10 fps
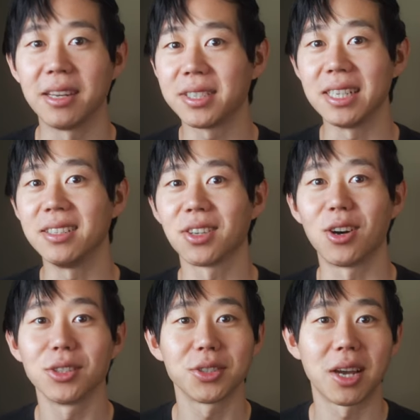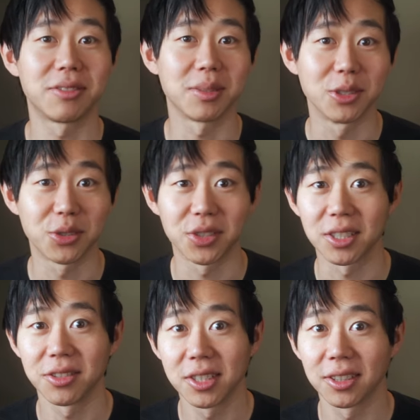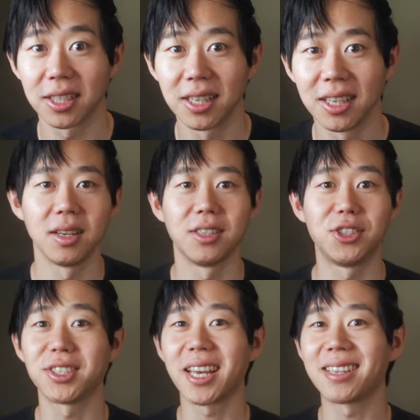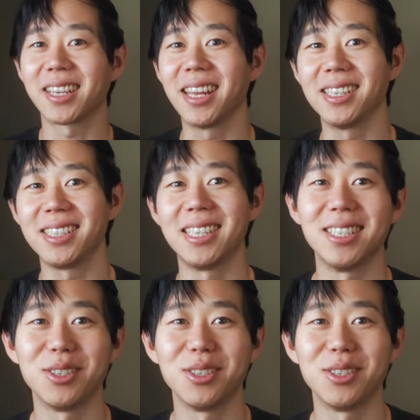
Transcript: N F Ts also have some interesting utility. Just ask any teen